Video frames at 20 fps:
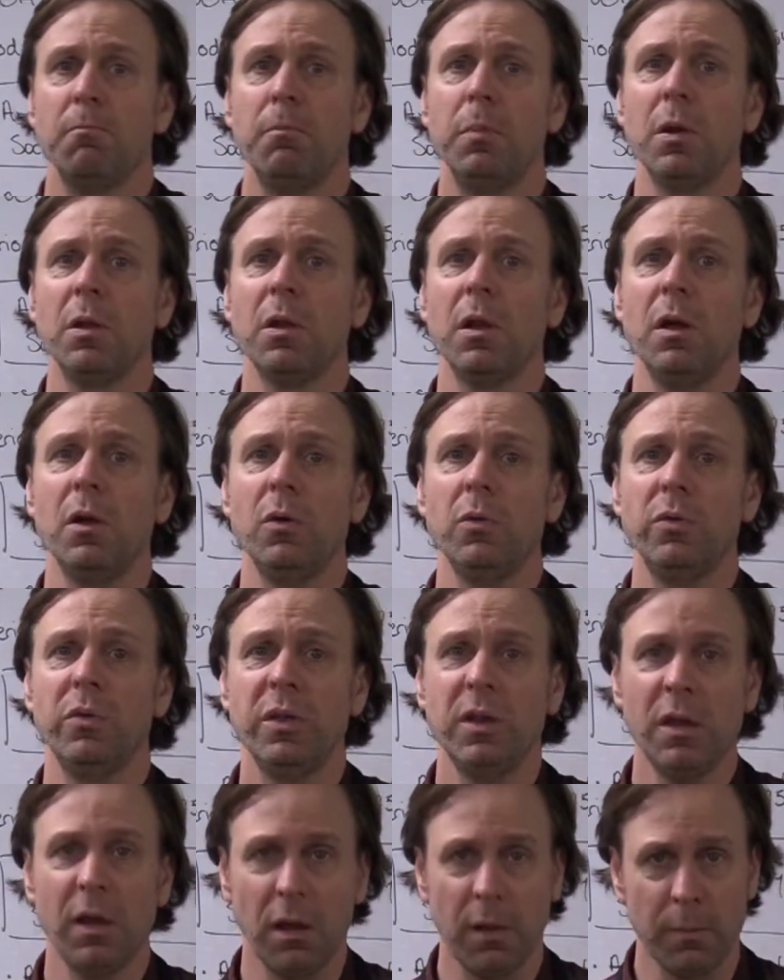Below
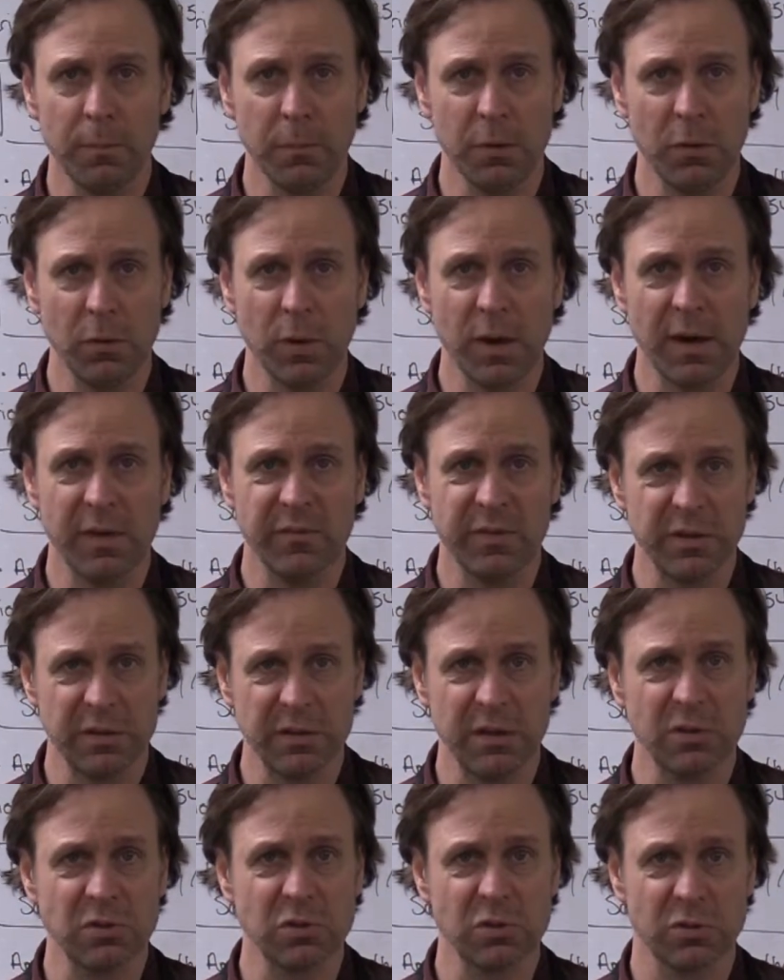them you have
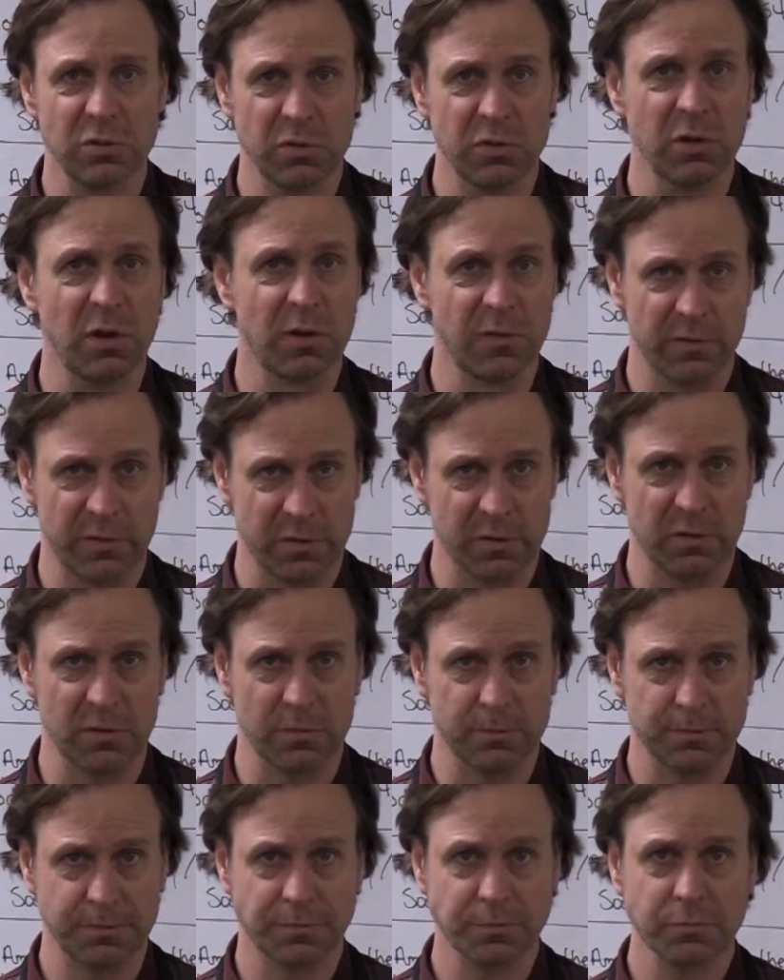indentured servants,
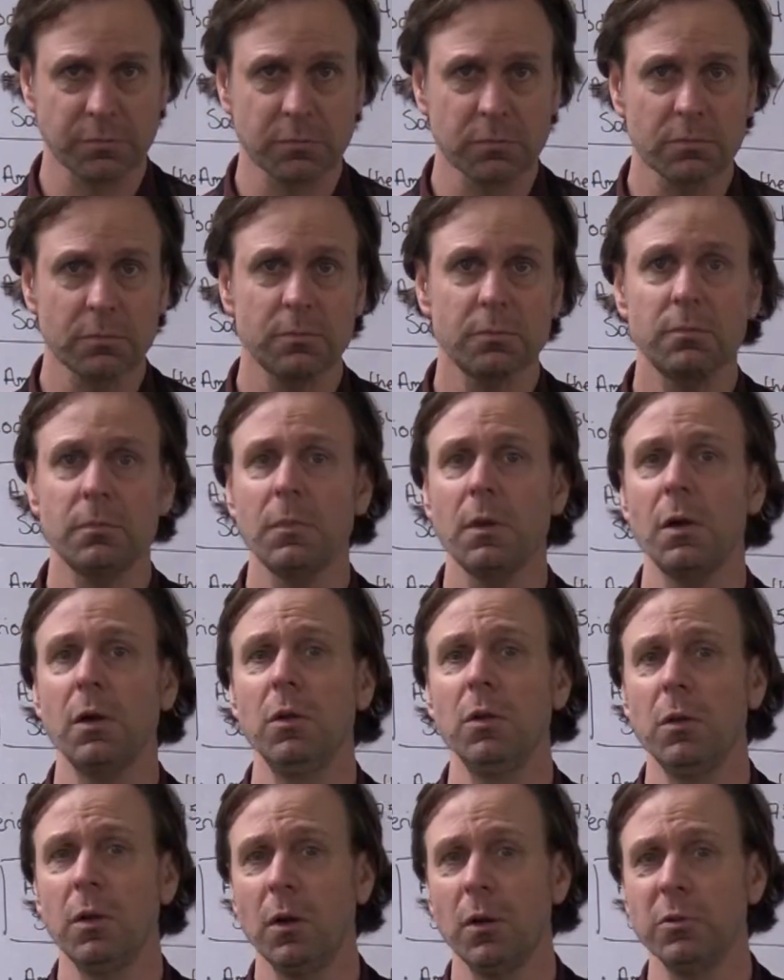
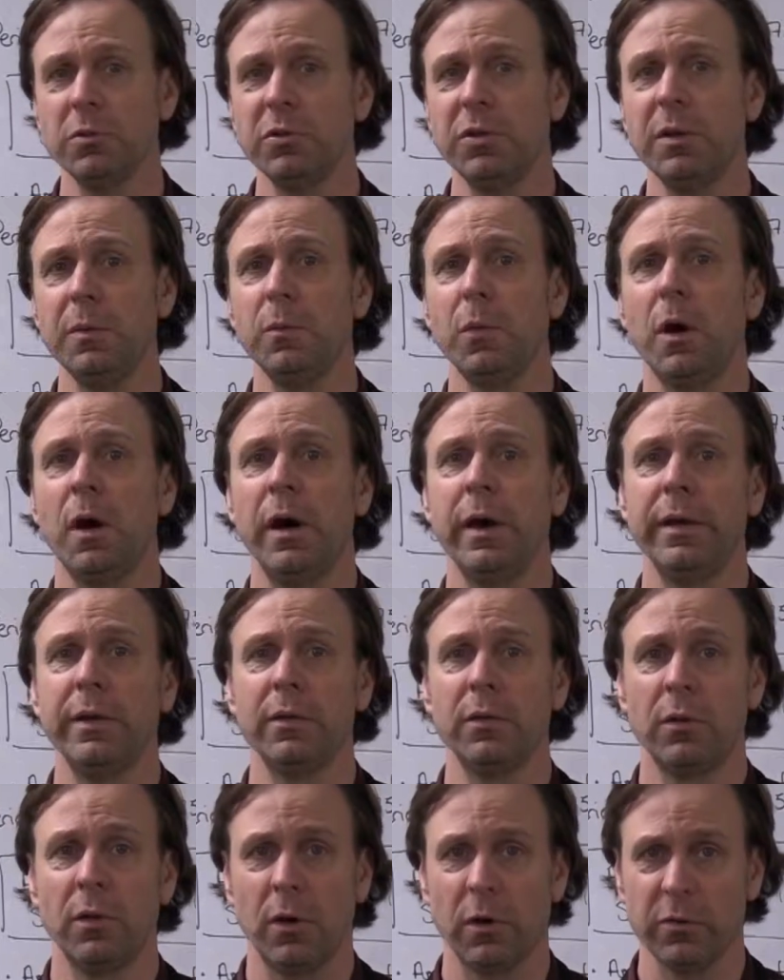largely white,
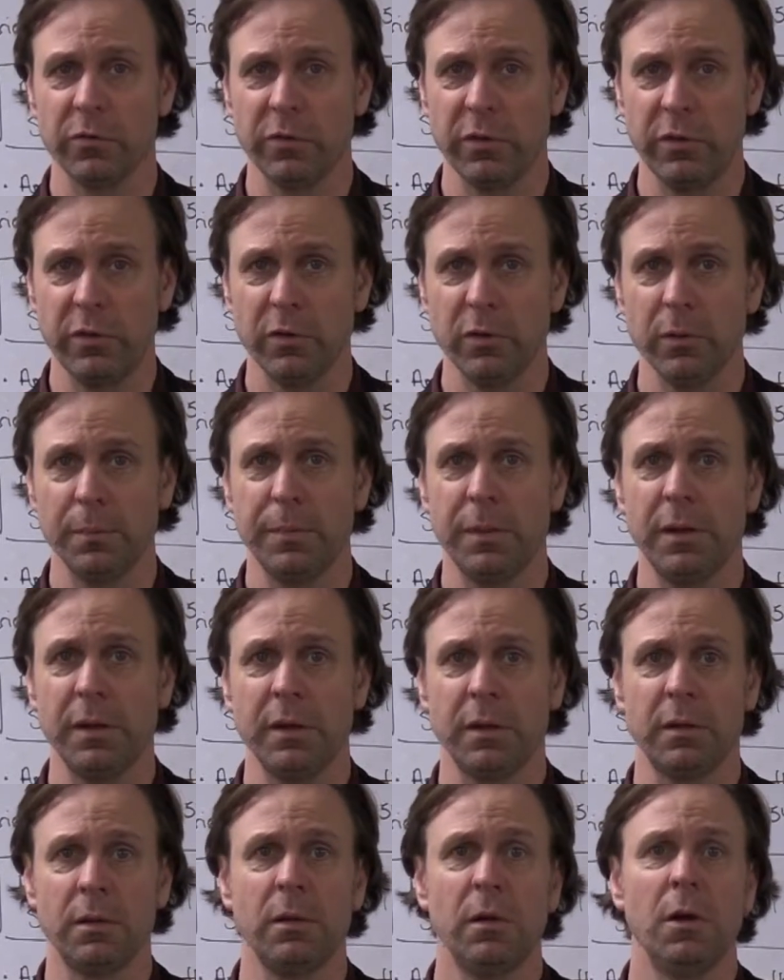largely
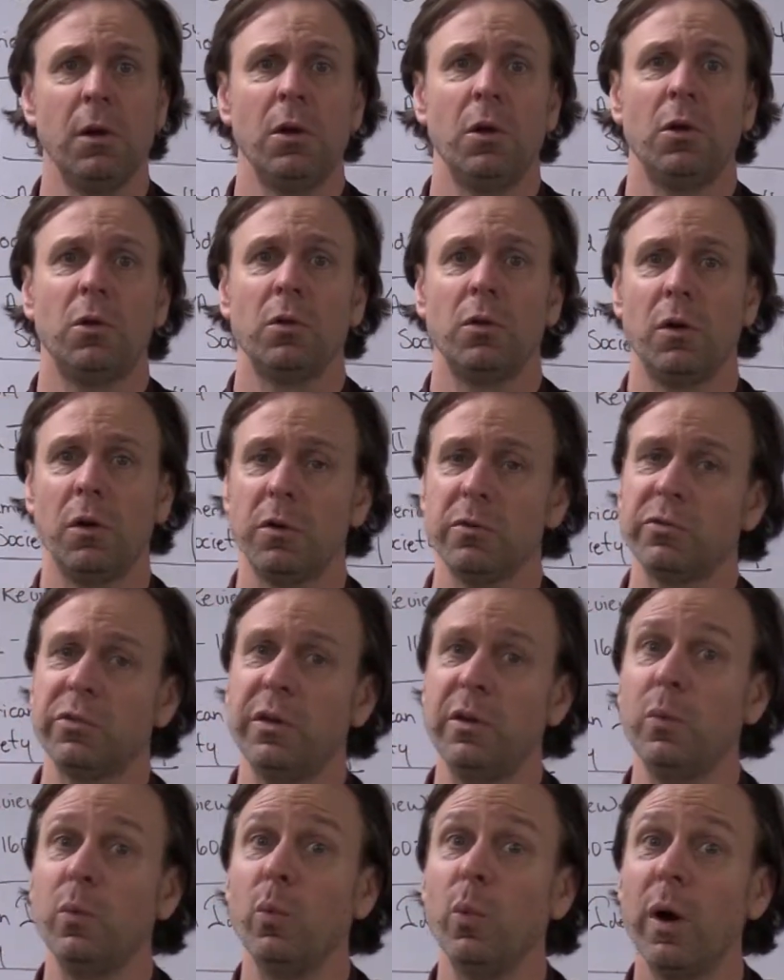European,
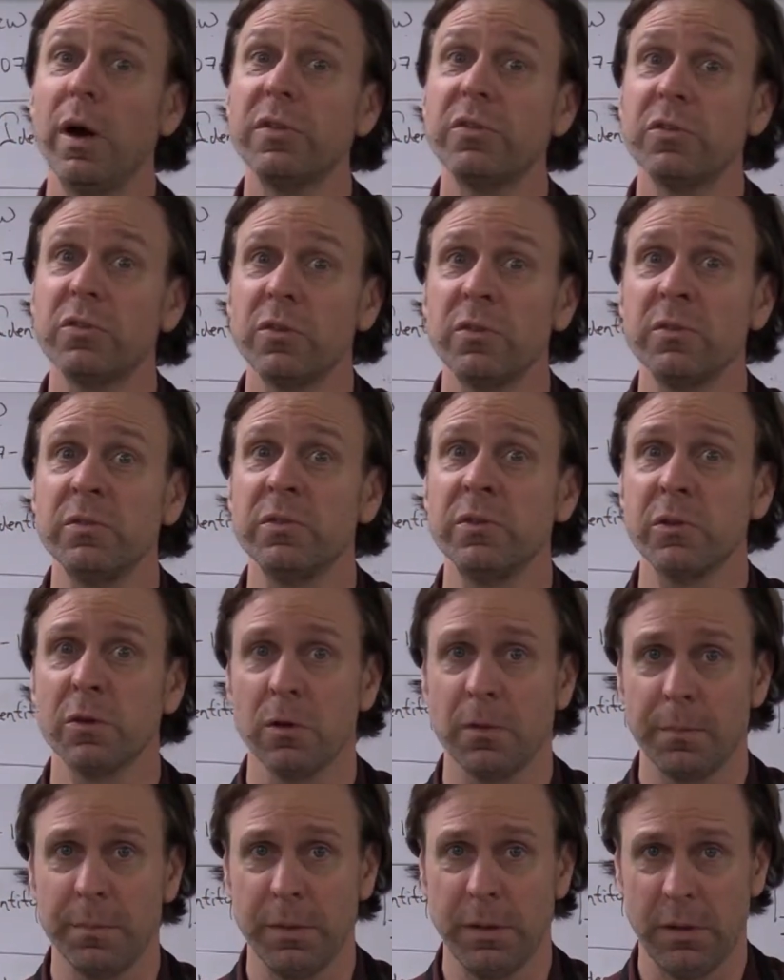largely Western
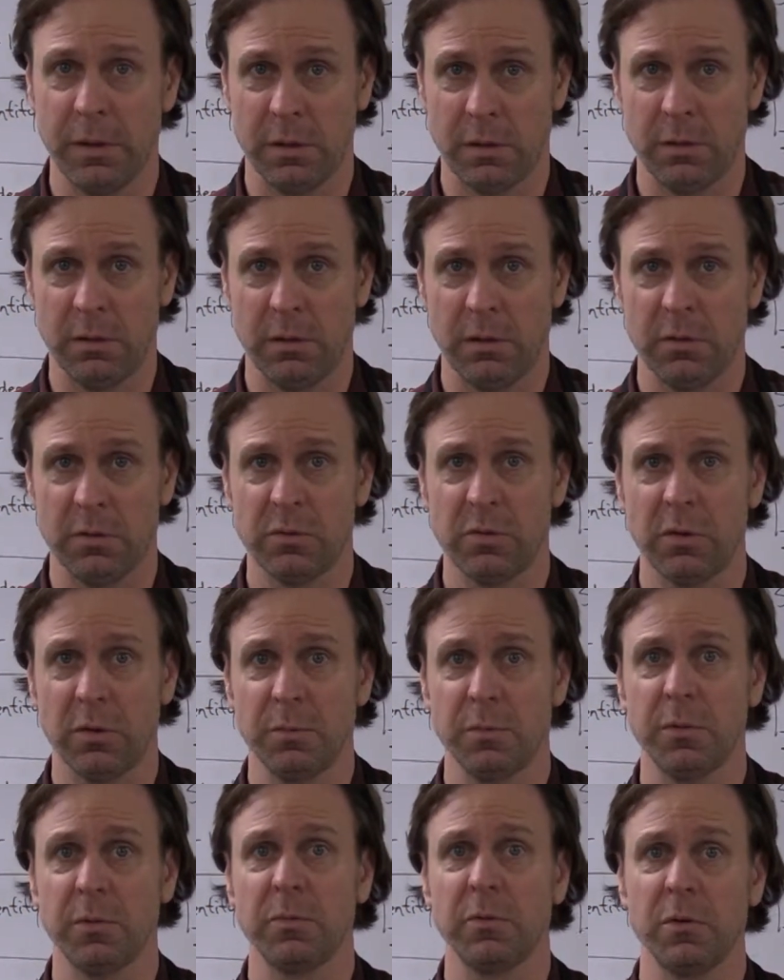European in
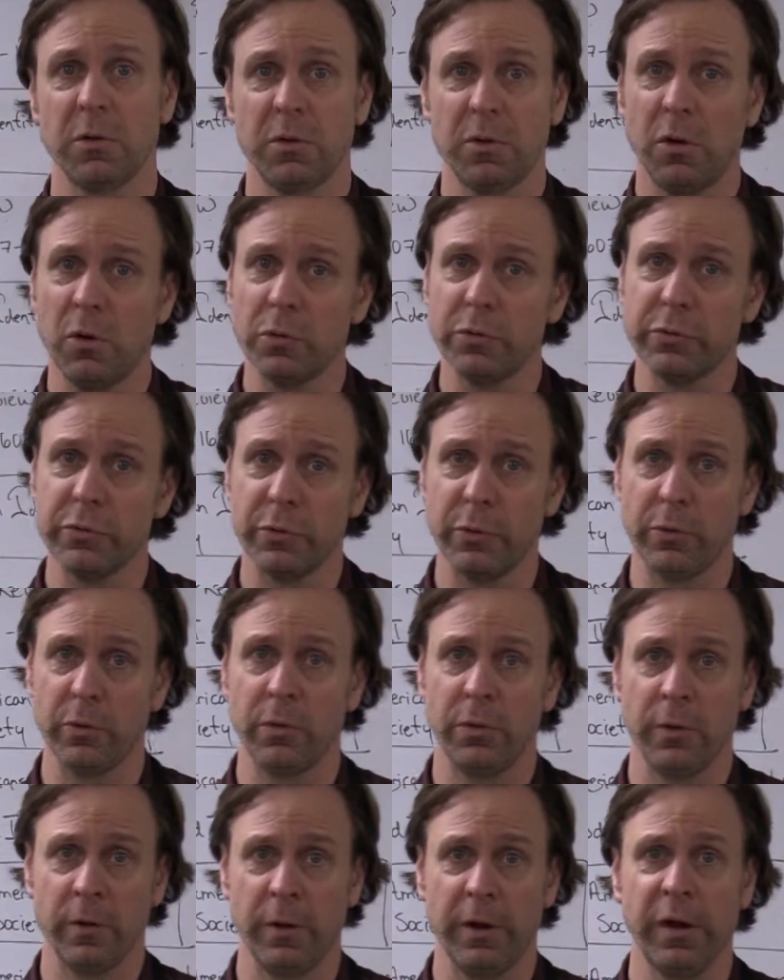terms of their
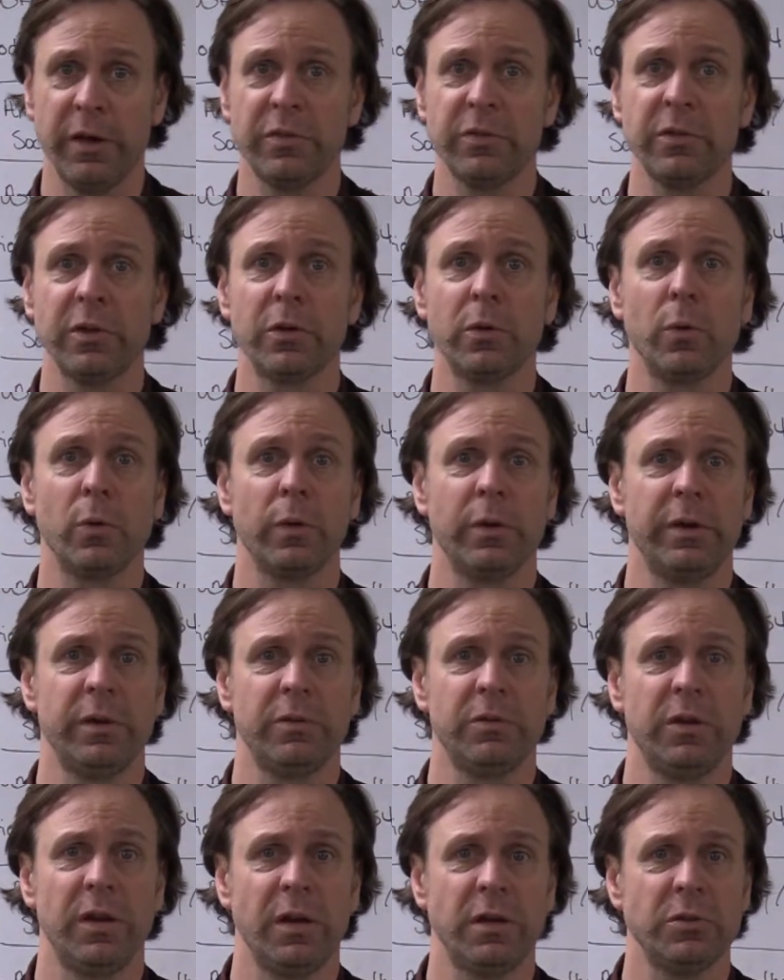cultural or ethnic
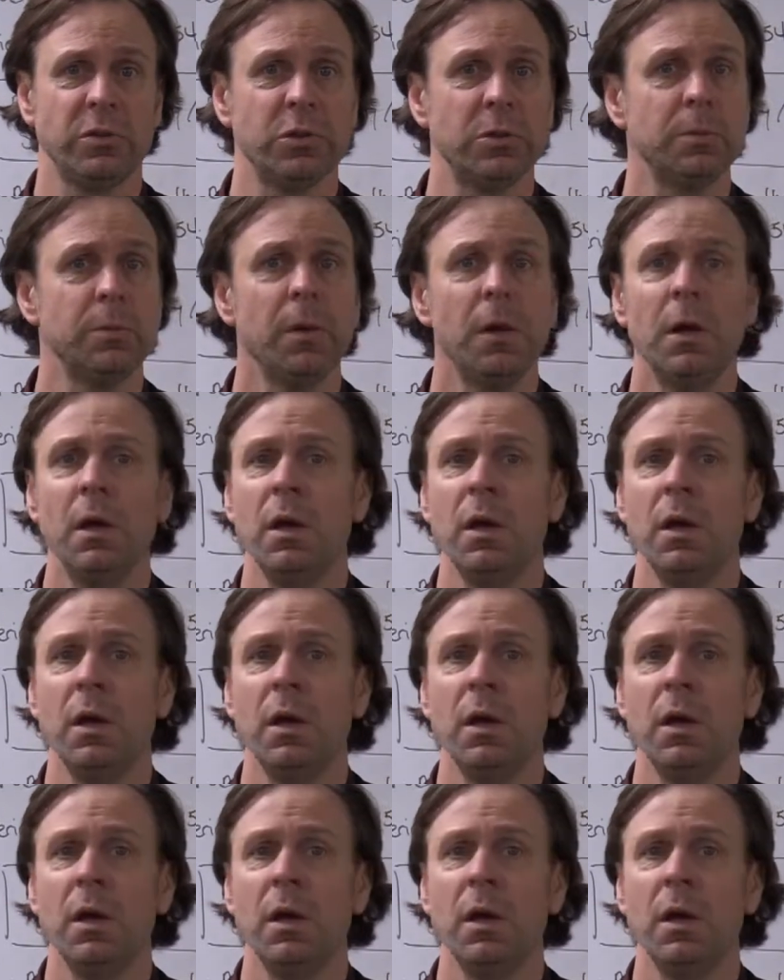orientation.